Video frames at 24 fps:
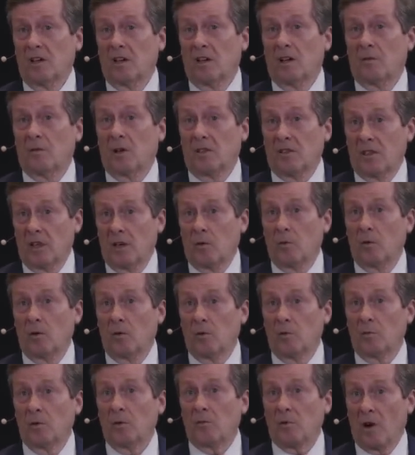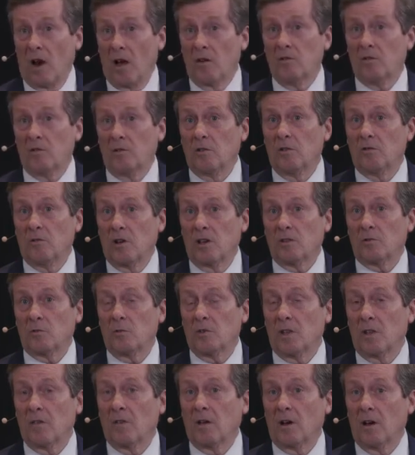I think we would be proud to address
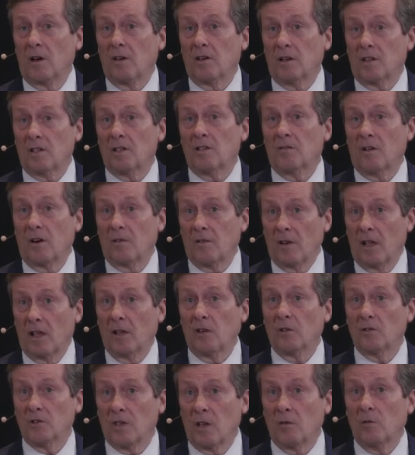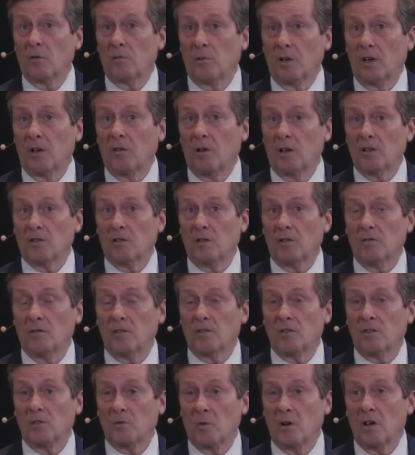within the context of our values, that would be a great
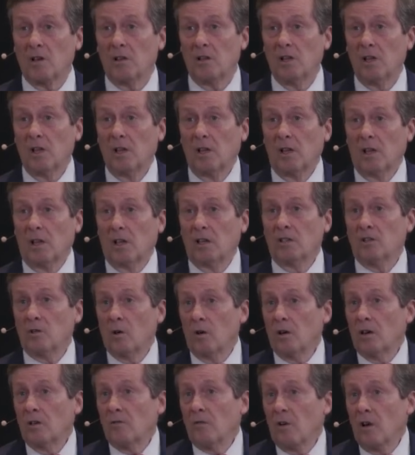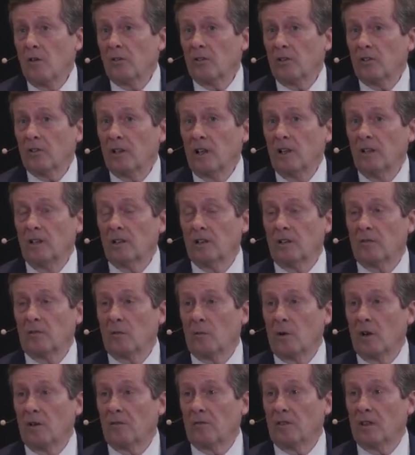service as well. And so it involves a slightly
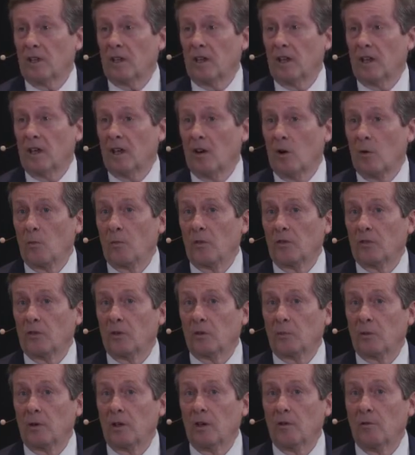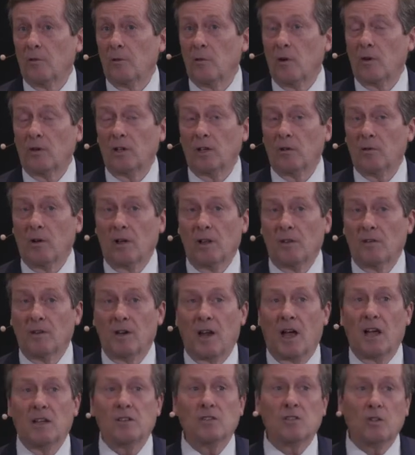different way of thinking. I hope this has been remotely
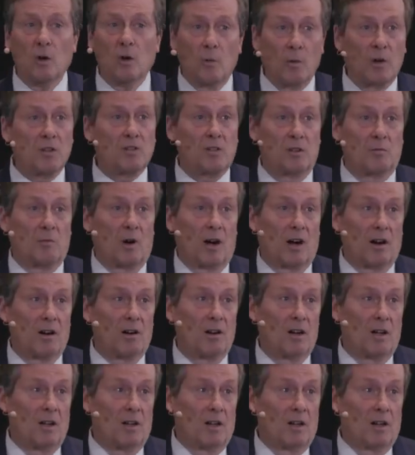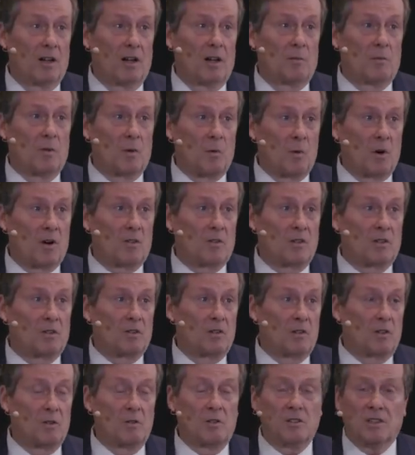relevant. I so much admire the work that
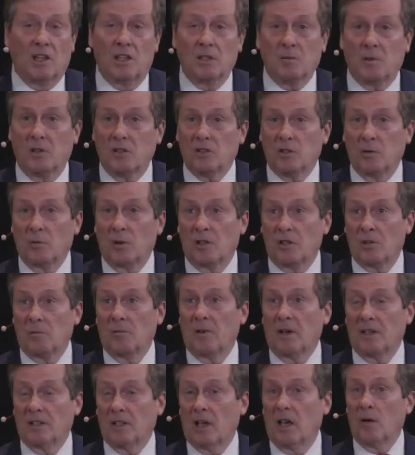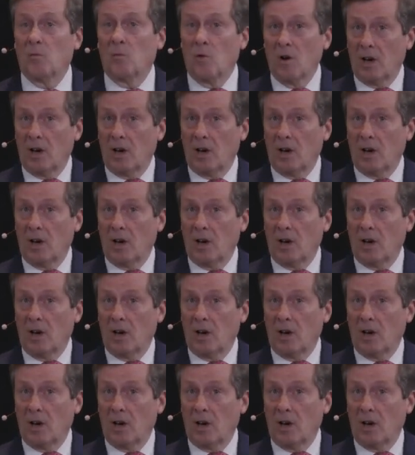you do, because I spent so much of my time